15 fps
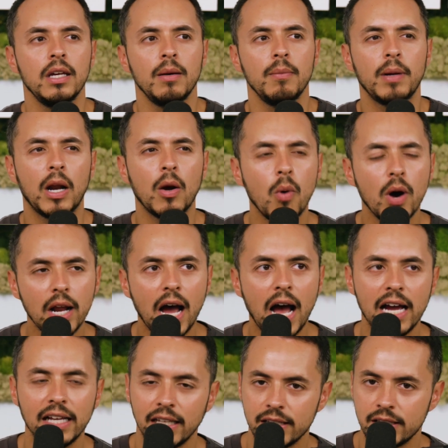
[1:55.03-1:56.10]
But I want to
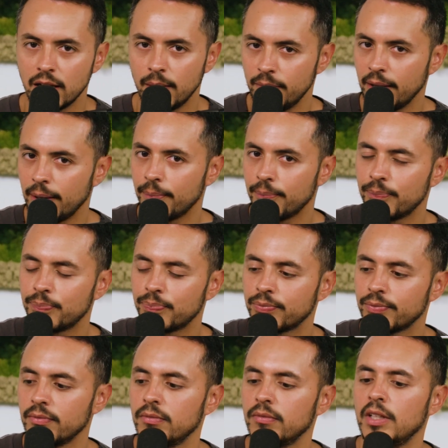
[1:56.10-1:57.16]
highlight something
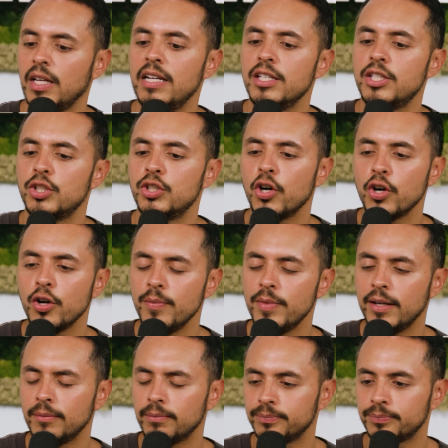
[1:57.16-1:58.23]
and it's a term
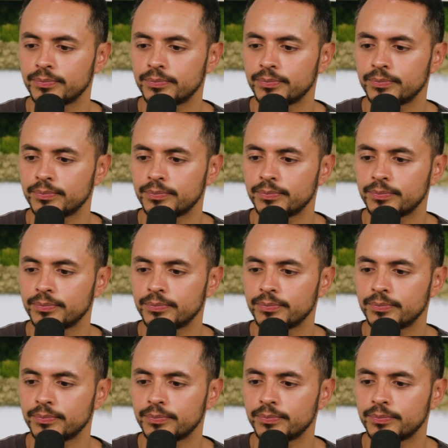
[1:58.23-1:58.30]
that